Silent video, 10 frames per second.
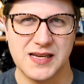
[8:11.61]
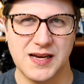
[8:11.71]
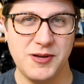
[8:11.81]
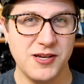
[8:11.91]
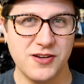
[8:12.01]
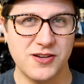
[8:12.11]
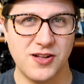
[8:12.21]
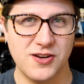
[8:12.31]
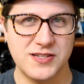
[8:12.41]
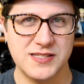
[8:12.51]
Amelia
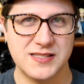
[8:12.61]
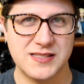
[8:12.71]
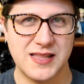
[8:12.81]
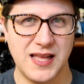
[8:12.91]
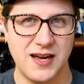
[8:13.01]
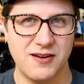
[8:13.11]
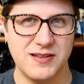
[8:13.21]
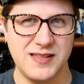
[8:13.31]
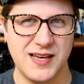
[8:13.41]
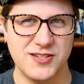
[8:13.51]
Clarke is there,
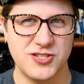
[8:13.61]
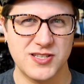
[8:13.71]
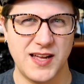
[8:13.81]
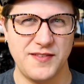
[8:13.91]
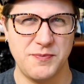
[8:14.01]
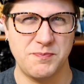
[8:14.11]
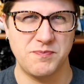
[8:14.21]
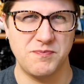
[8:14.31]
and yeah, she's kind of a